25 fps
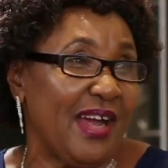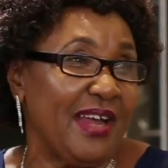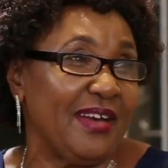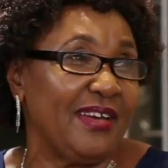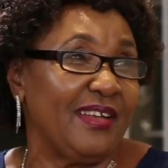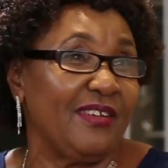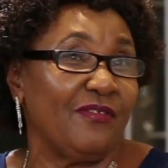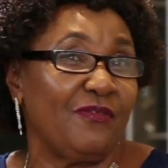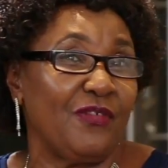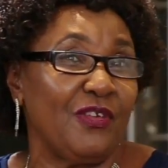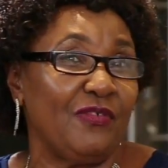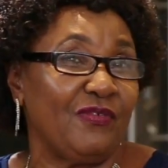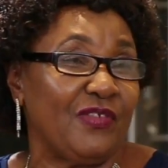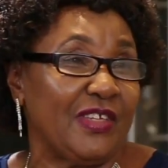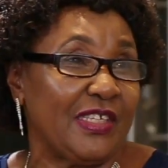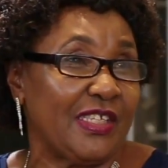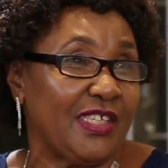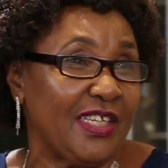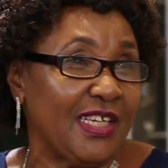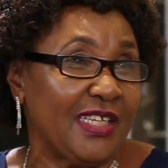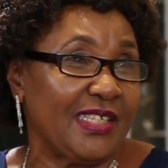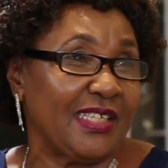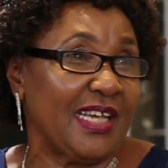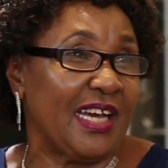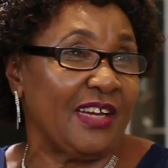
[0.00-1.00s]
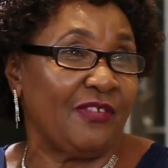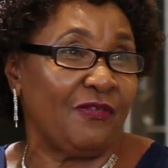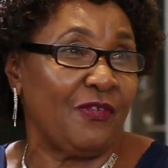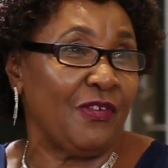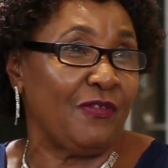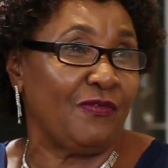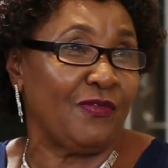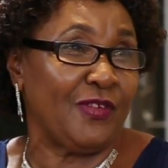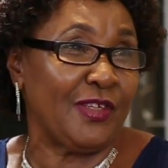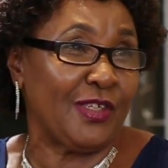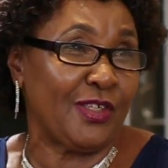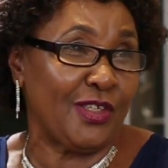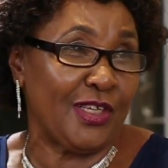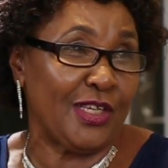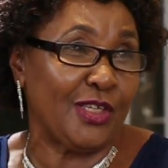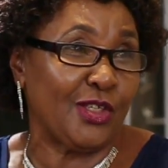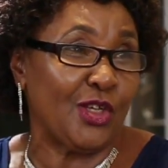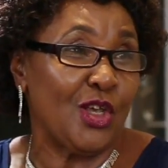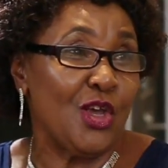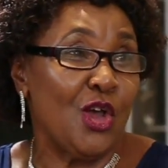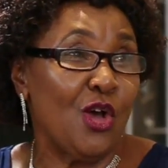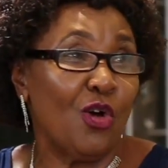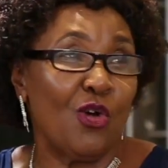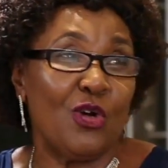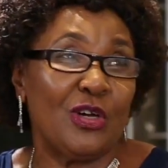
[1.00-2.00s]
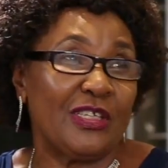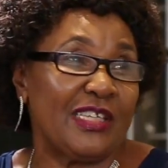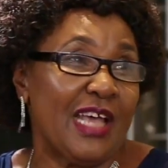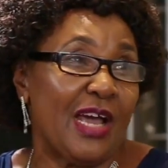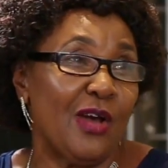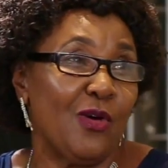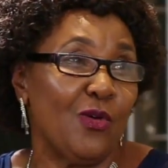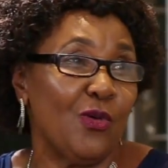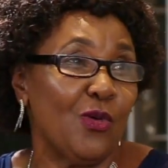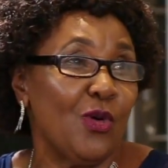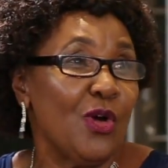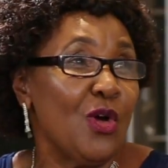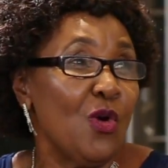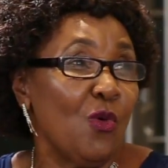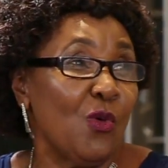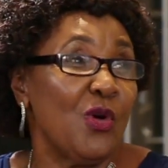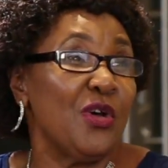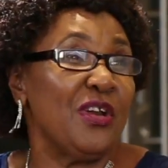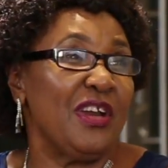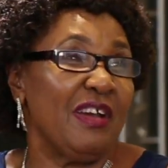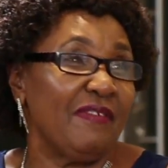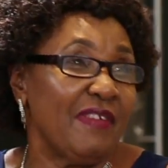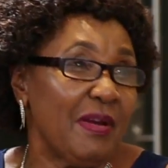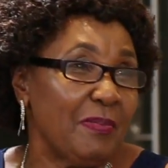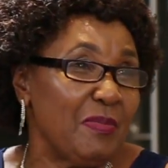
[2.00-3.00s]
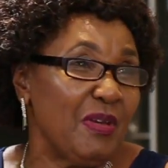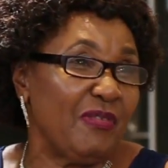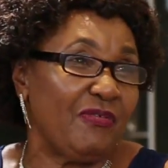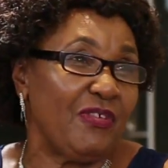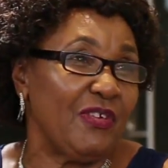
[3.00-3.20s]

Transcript: running 56 at 56, because I will never be